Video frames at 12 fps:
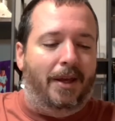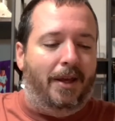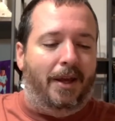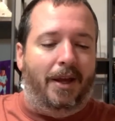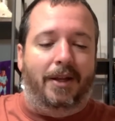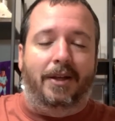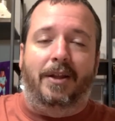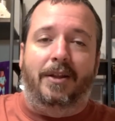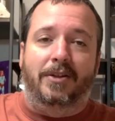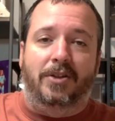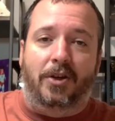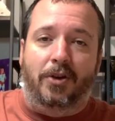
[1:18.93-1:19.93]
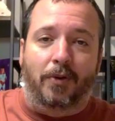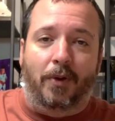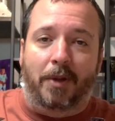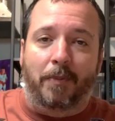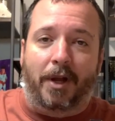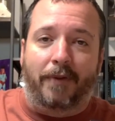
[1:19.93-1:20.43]
and did you do
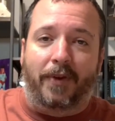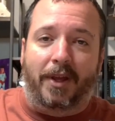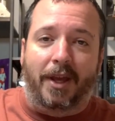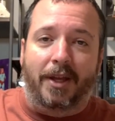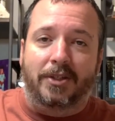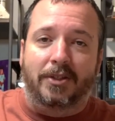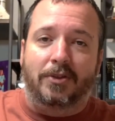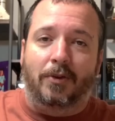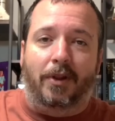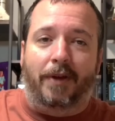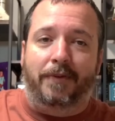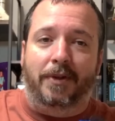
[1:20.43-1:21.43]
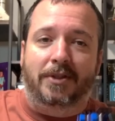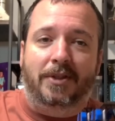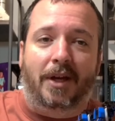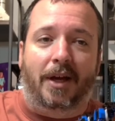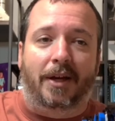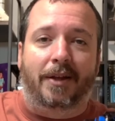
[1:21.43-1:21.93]
any modifications or left it
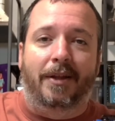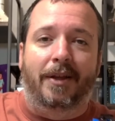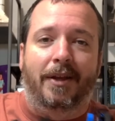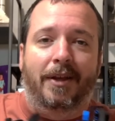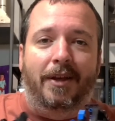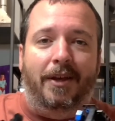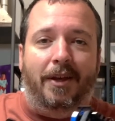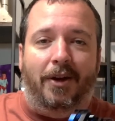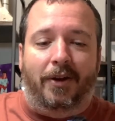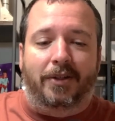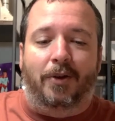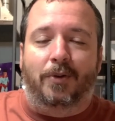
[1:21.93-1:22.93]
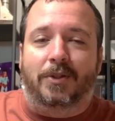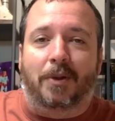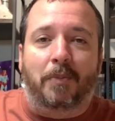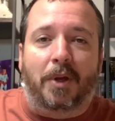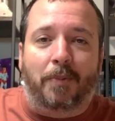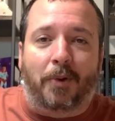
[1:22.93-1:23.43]
stock? I know
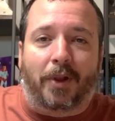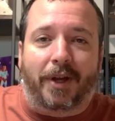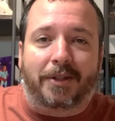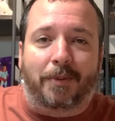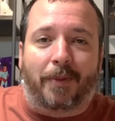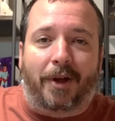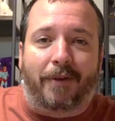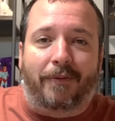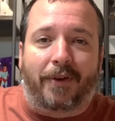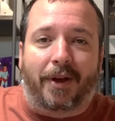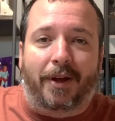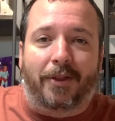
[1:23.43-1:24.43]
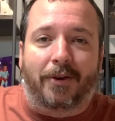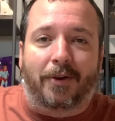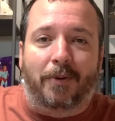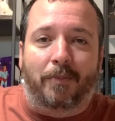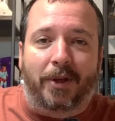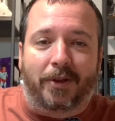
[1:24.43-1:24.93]
some people like to modify
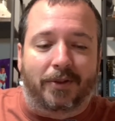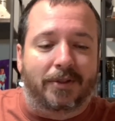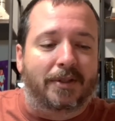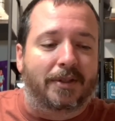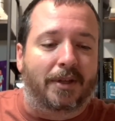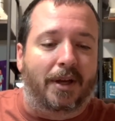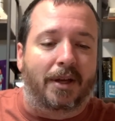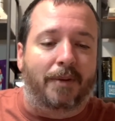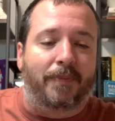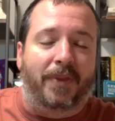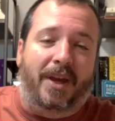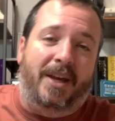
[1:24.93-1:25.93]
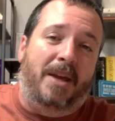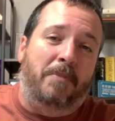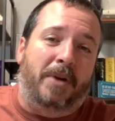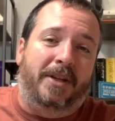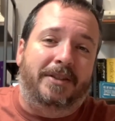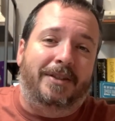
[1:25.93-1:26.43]
their builds. I keep
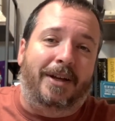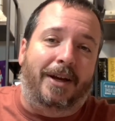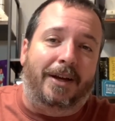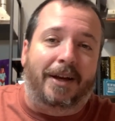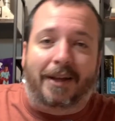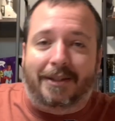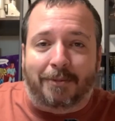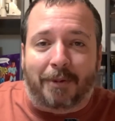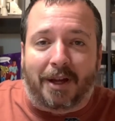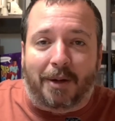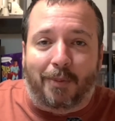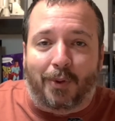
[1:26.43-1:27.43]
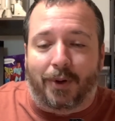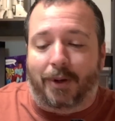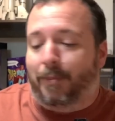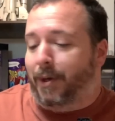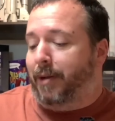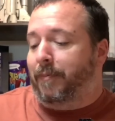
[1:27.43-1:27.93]
mine stock. I guess I'm kind of
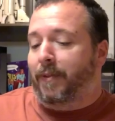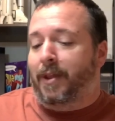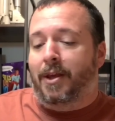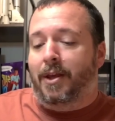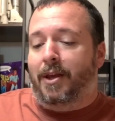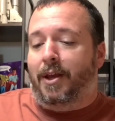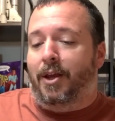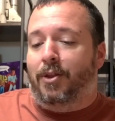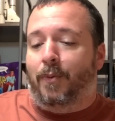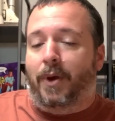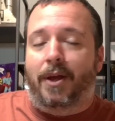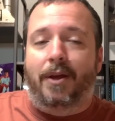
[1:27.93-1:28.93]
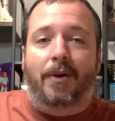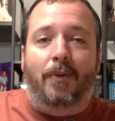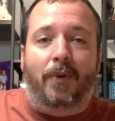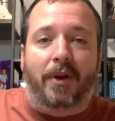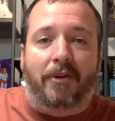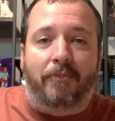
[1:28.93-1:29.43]
boring, but either way,
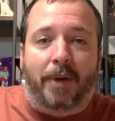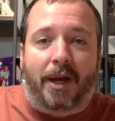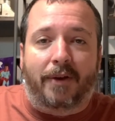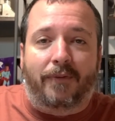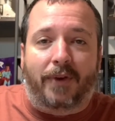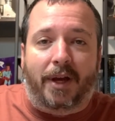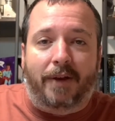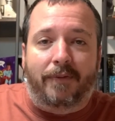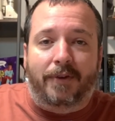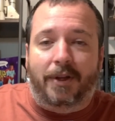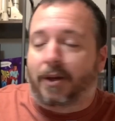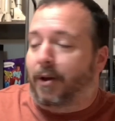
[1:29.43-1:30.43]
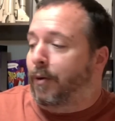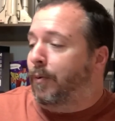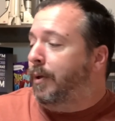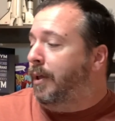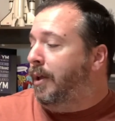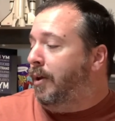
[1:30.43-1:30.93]
we have bag 5 to
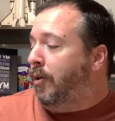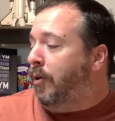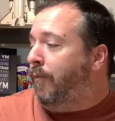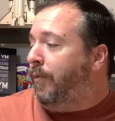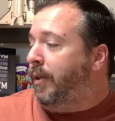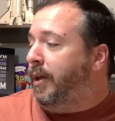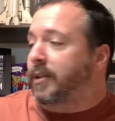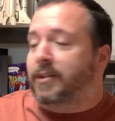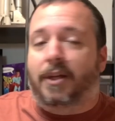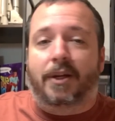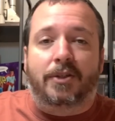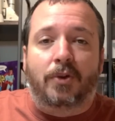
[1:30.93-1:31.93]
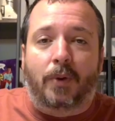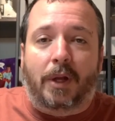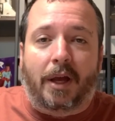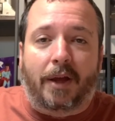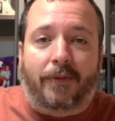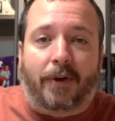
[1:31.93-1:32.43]
go. Hopefully it's not a
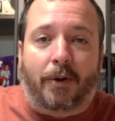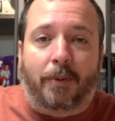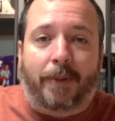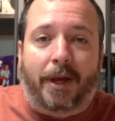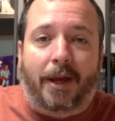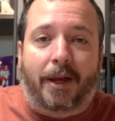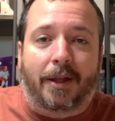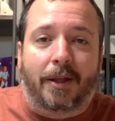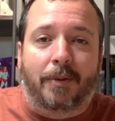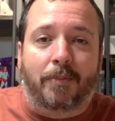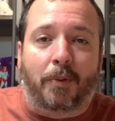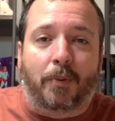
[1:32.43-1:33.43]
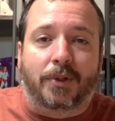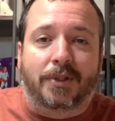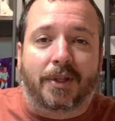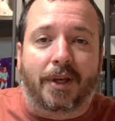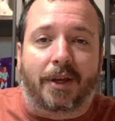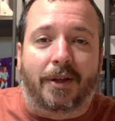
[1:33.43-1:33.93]
2.5 hour bag, but we'll
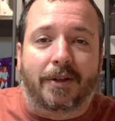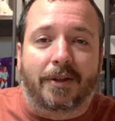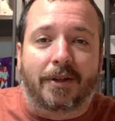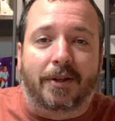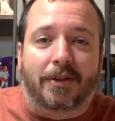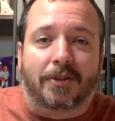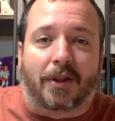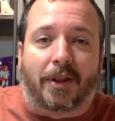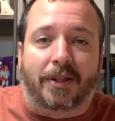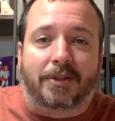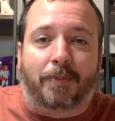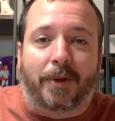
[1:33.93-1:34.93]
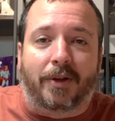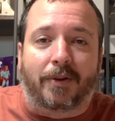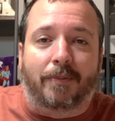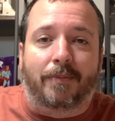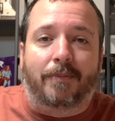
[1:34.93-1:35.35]
see. So let's build.